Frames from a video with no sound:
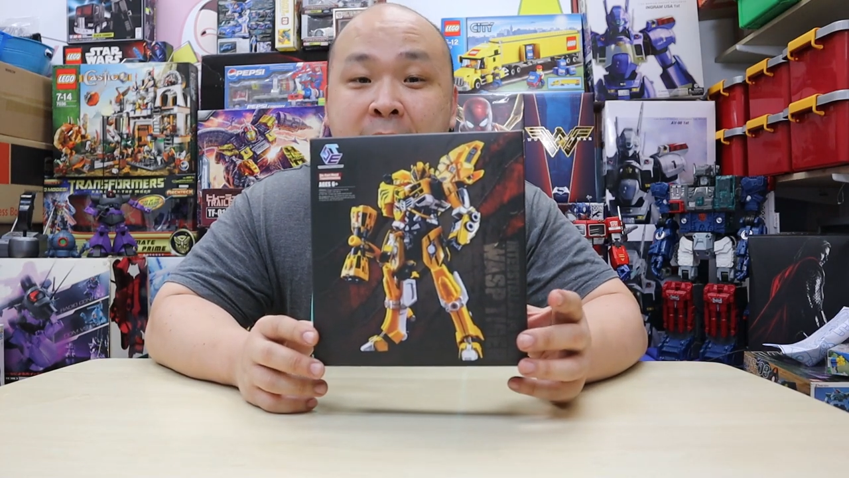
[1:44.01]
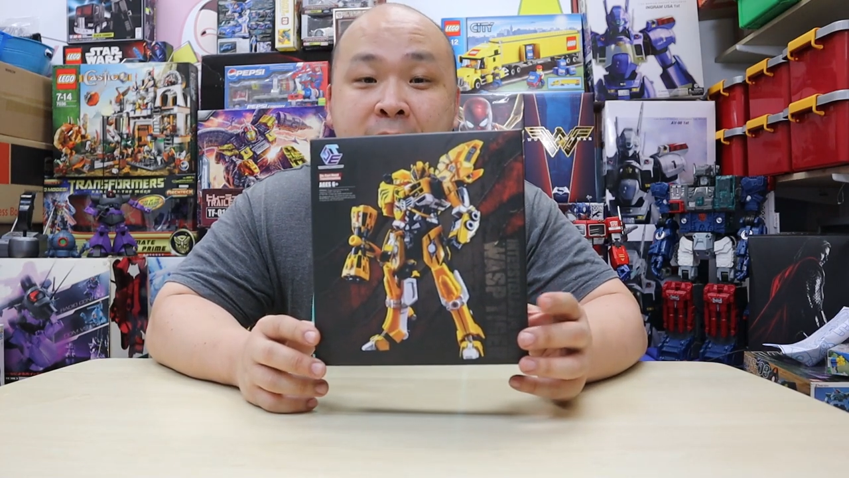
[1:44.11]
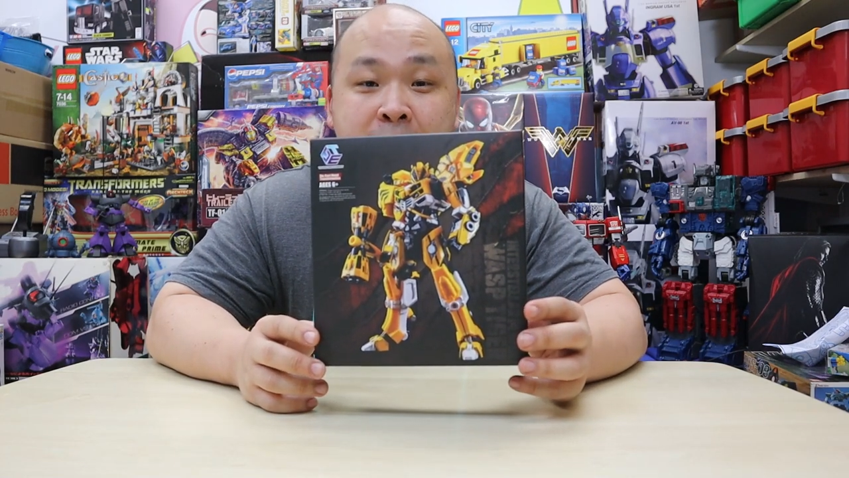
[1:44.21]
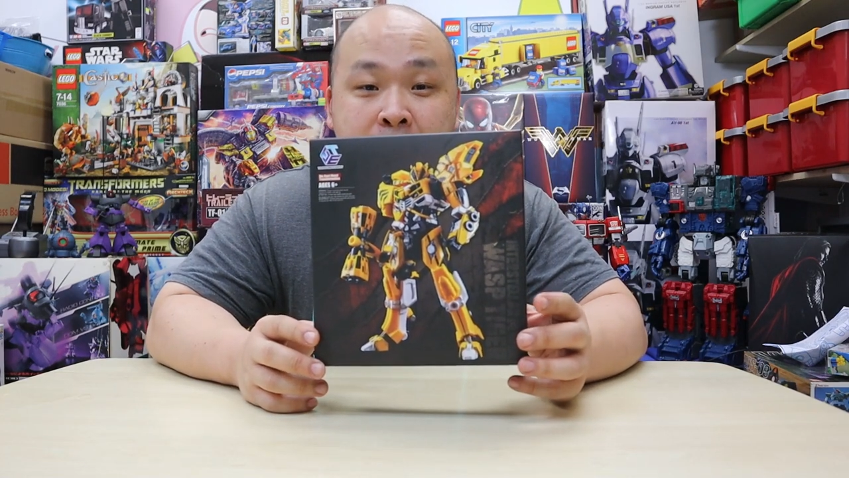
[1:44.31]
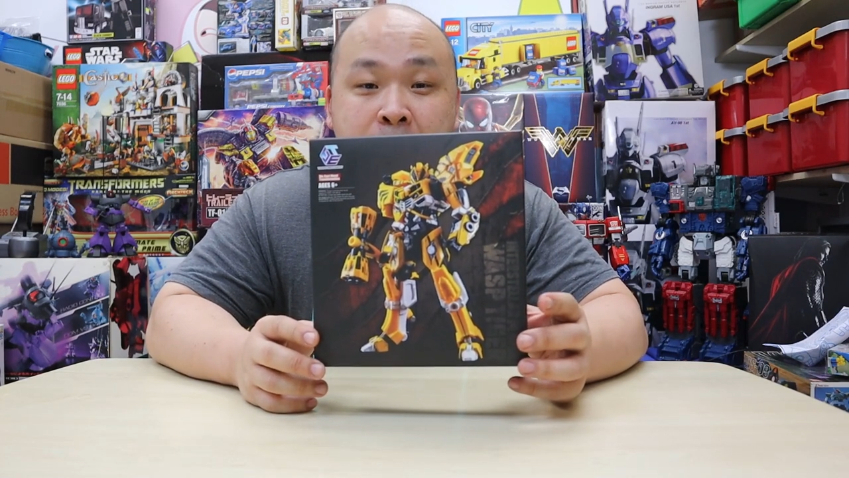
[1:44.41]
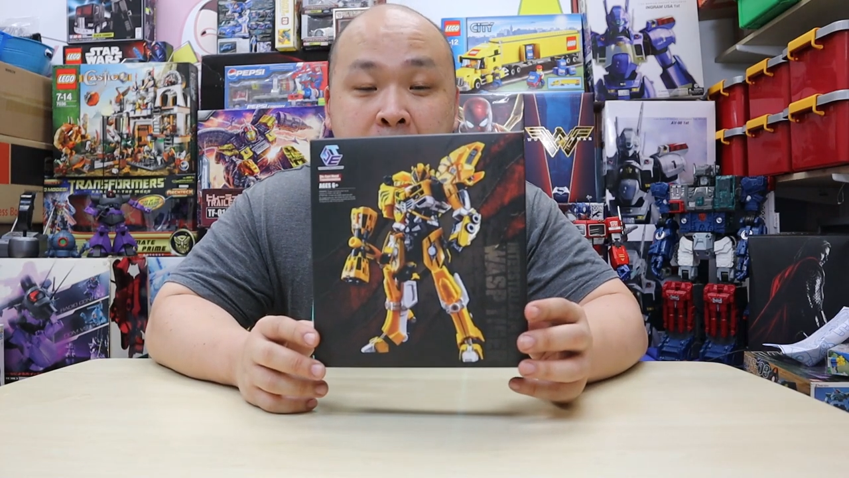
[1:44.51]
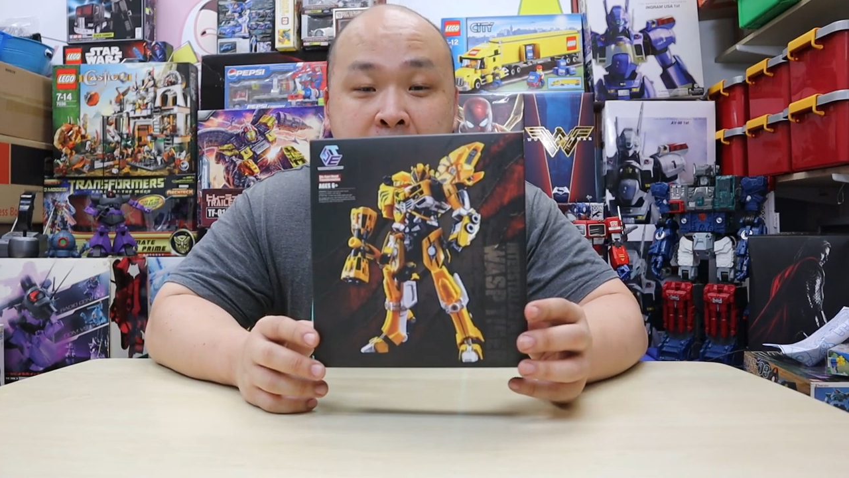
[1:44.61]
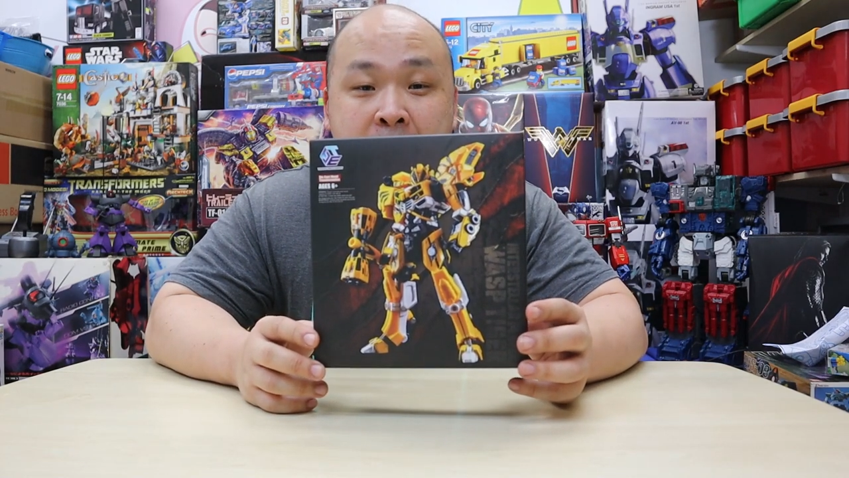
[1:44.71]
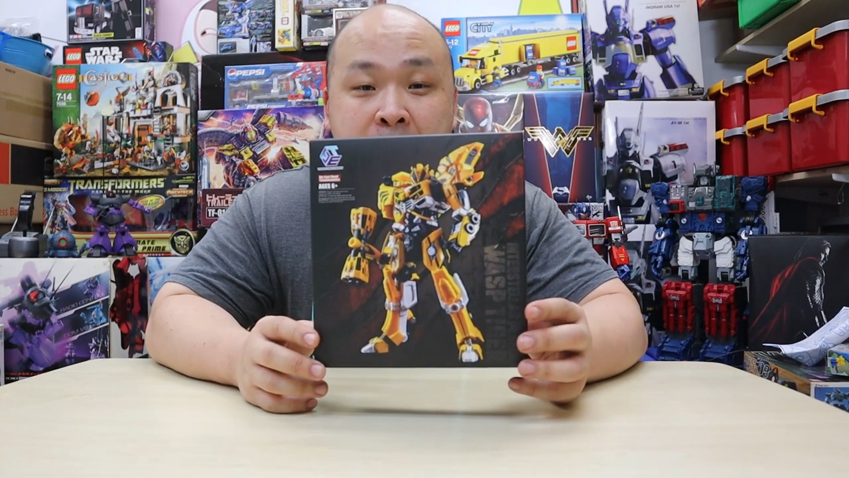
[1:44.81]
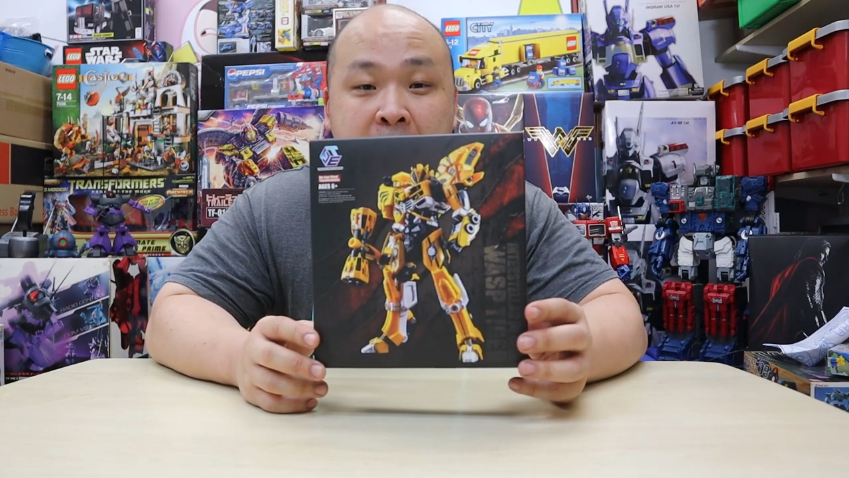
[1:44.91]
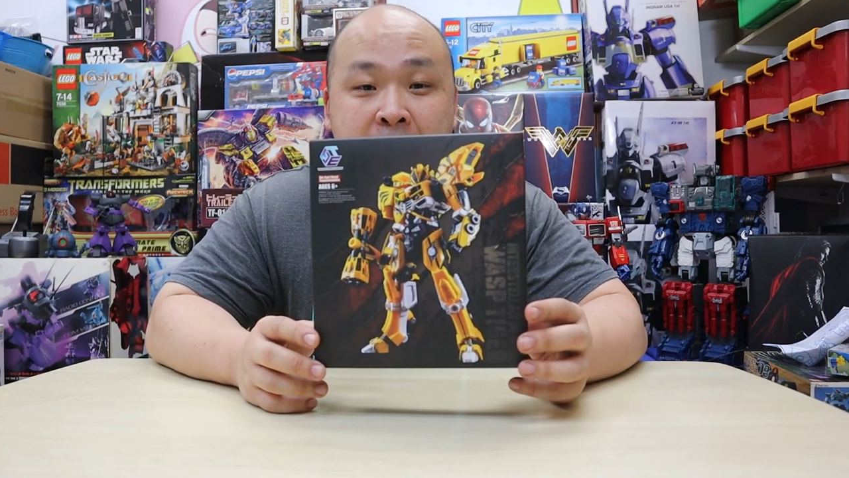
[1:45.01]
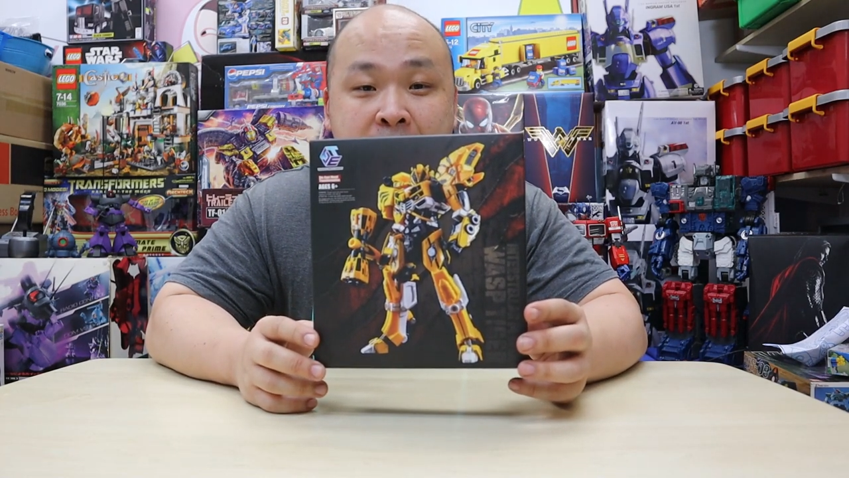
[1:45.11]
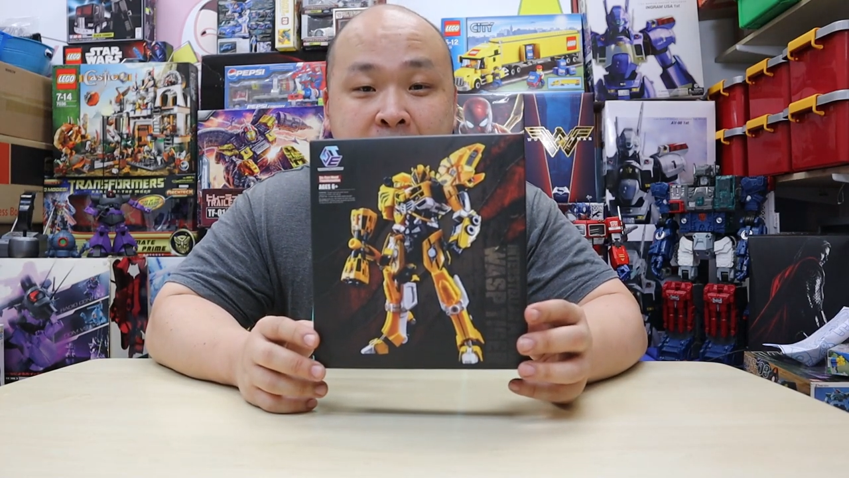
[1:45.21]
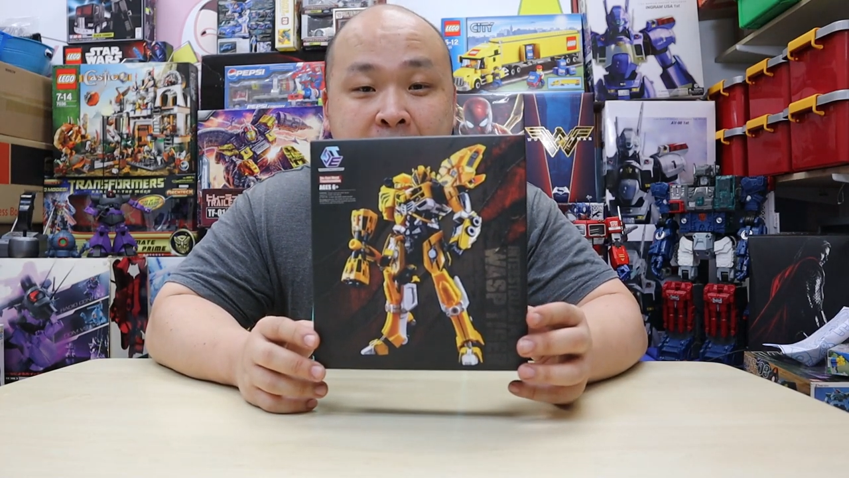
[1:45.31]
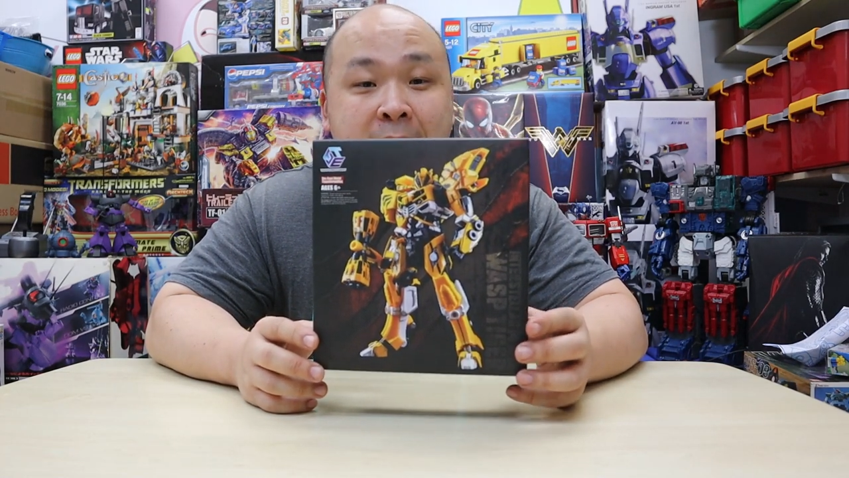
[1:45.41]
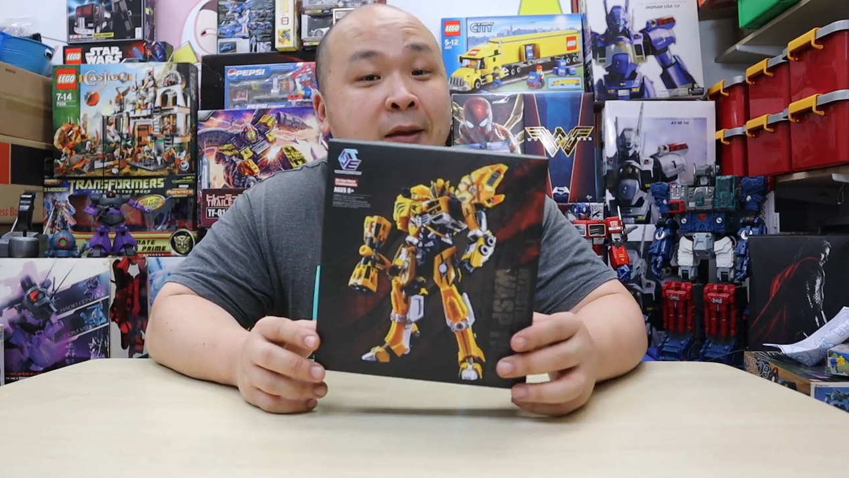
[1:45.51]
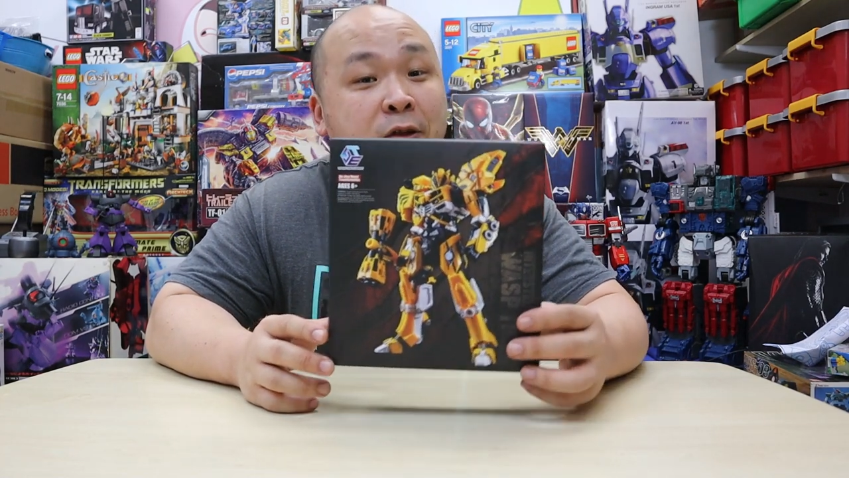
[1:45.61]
A third-party company has done it.